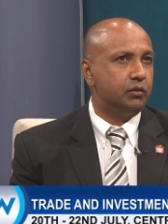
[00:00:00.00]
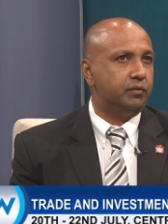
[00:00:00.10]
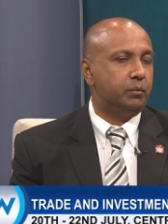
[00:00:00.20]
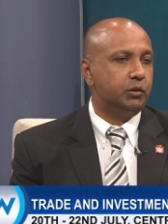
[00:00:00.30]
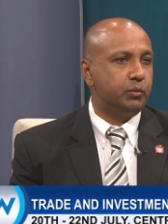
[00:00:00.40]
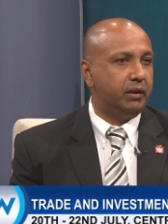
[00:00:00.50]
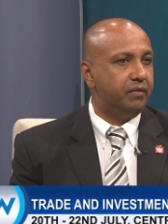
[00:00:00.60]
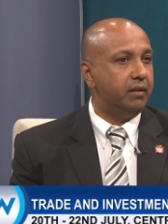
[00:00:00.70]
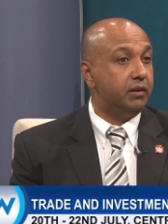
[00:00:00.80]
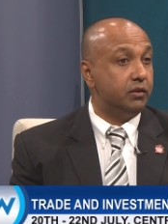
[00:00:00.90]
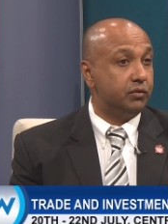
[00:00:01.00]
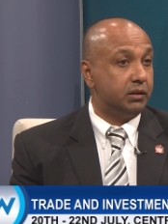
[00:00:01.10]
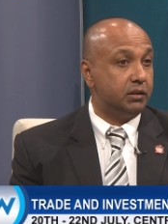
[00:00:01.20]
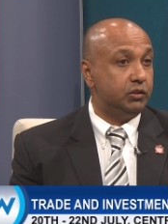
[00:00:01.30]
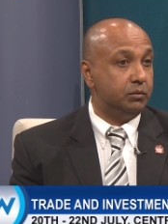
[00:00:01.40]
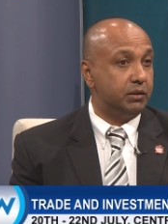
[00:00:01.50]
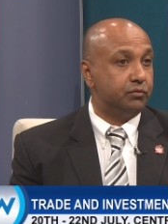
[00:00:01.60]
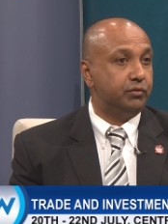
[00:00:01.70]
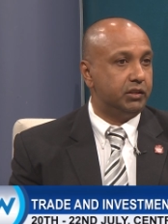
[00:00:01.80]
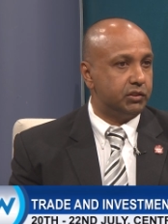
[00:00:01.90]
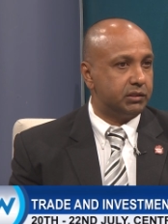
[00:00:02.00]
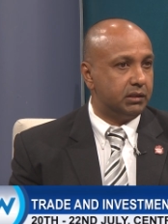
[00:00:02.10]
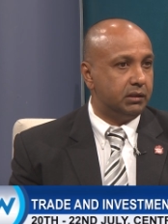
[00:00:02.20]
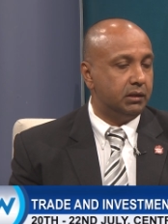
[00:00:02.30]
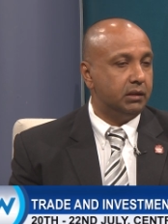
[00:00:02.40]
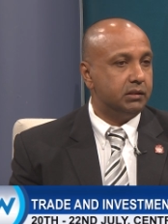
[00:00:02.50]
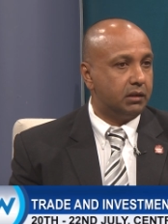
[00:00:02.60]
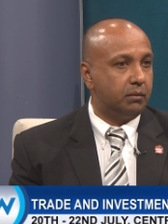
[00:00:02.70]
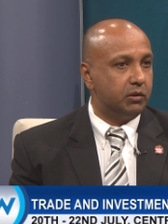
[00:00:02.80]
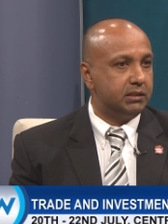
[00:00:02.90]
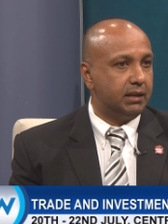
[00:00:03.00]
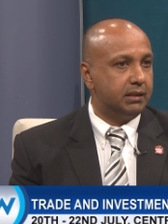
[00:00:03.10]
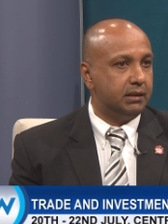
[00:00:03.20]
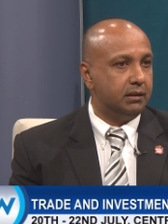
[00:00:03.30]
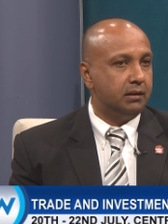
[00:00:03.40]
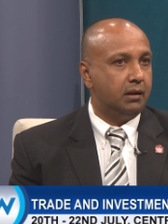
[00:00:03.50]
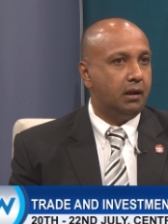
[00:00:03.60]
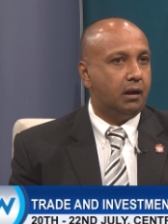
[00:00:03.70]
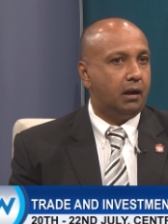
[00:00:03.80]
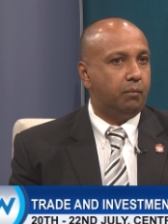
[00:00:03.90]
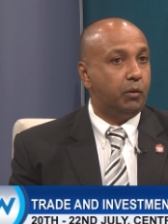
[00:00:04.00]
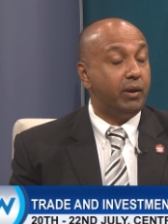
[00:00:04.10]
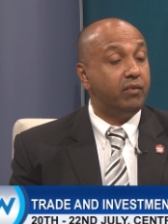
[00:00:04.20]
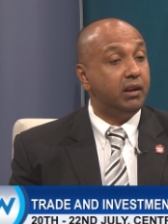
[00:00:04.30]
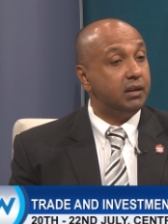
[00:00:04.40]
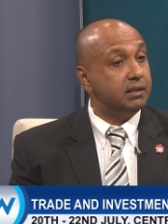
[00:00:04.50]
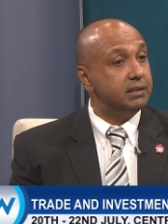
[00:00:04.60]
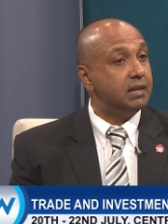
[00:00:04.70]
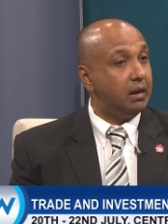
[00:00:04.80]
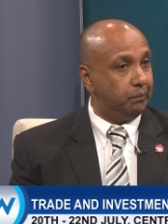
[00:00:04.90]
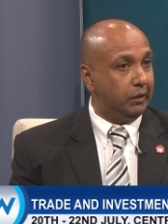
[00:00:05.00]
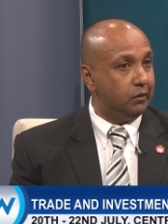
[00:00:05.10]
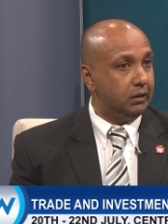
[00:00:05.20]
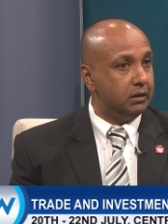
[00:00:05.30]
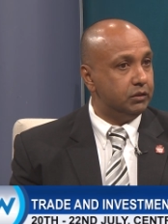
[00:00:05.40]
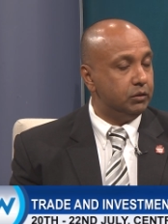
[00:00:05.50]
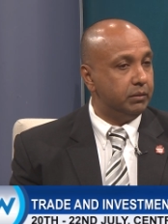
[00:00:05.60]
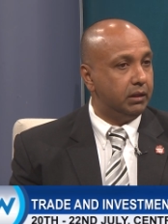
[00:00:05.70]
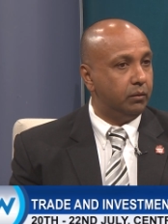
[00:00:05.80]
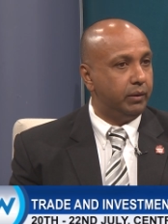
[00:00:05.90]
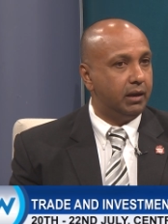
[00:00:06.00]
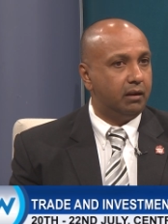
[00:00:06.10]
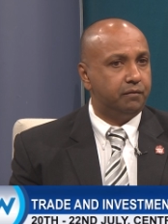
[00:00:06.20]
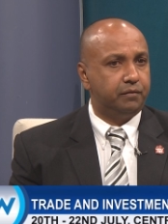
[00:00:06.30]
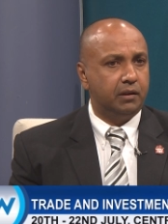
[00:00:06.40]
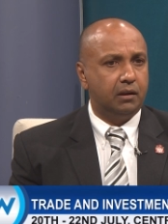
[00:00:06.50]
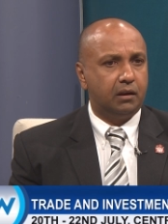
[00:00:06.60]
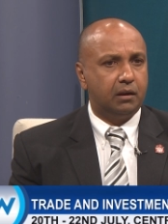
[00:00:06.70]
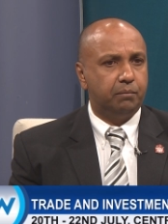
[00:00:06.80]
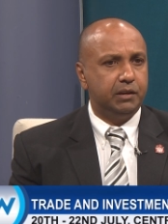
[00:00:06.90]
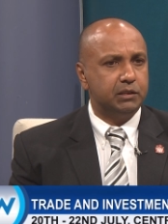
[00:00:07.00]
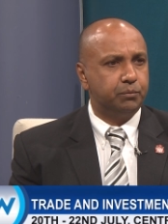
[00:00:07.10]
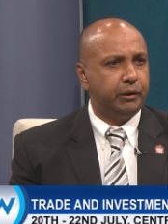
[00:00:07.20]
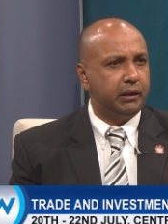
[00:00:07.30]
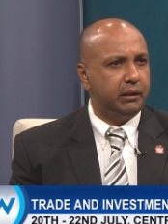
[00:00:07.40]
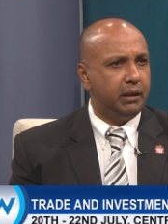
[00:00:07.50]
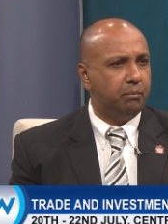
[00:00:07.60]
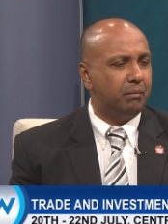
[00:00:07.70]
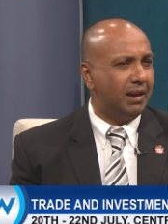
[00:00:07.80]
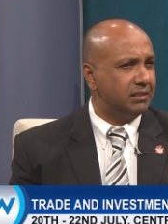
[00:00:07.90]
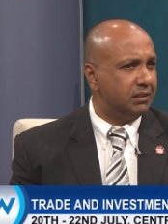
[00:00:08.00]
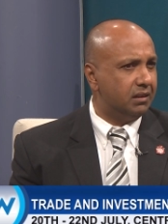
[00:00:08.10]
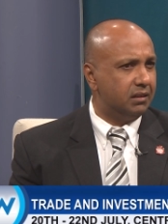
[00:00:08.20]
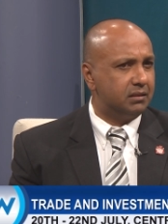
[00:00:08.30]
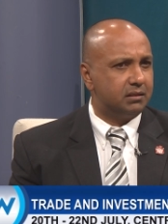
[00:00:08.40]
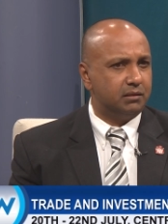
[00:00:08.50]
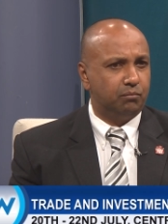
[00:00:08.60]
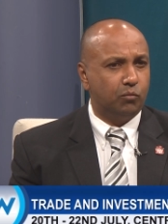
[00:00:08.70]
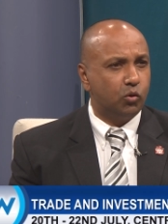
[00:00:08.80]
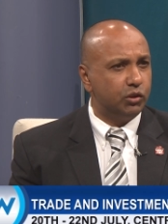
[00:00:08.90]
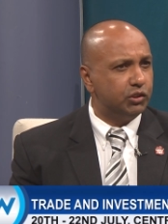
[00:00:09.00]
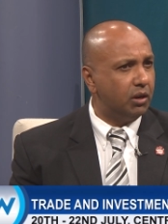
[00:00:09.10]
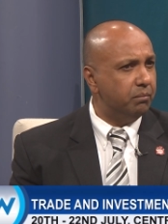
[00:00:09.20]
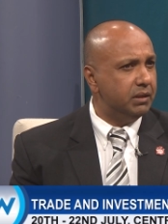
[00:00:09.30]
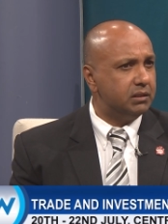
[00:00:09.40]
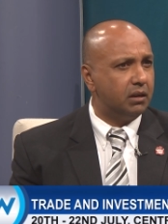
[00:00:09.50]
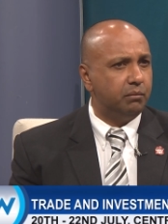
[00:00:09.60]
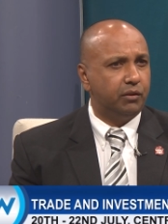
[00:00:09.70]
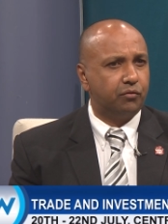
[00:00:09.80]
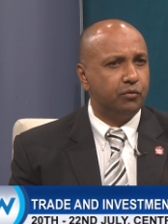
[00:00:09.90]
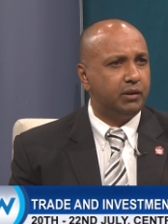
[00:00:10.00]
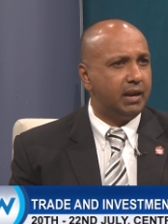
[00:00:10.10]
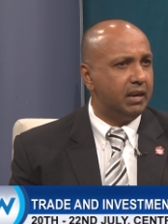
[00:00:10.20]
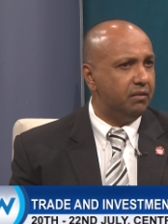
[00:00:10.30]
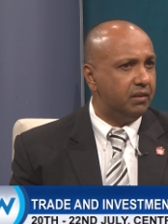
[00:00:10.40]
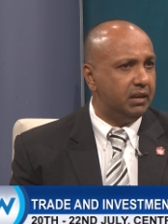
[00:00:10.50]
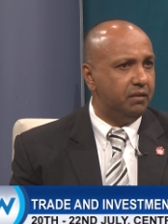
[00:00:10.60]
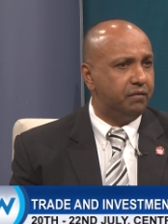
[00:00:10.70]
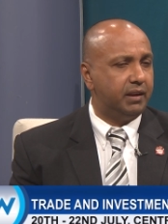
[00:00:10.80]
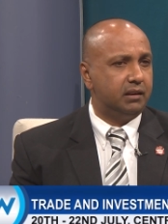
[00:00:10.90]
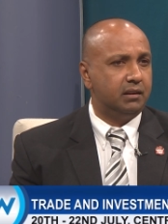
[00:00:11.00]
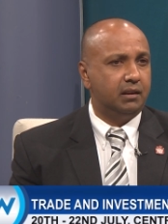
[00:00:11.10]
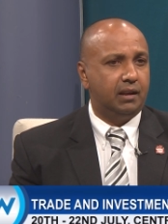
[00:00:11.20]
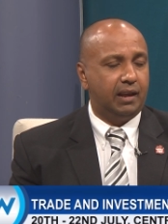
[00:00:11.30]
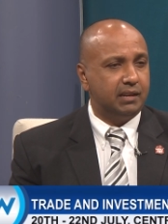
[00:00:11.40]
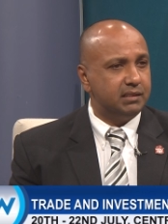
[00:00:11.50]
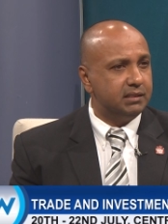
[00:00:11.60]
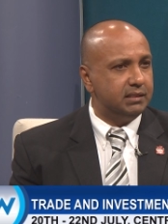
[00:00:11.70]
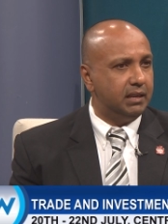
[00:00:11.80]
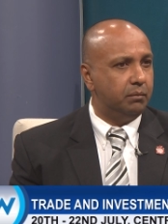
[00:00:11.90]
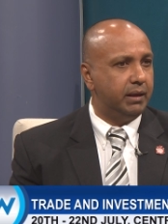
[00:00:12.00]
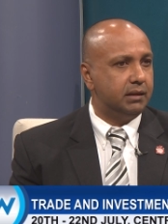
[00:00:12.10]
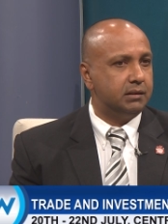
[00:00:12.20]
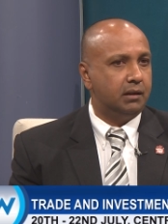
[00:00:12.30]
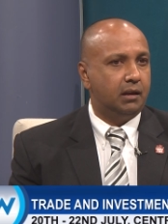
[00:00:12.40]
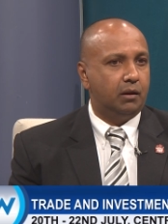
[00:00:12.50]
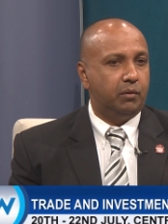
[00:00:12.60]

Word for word: just over about 2,500 consumers registered to come on Saturday. Um, but we have a lot of things happening on the Consumer Day. We have companies bringing their mascots, Moko Jumbies coming through, carnival event, entertainment.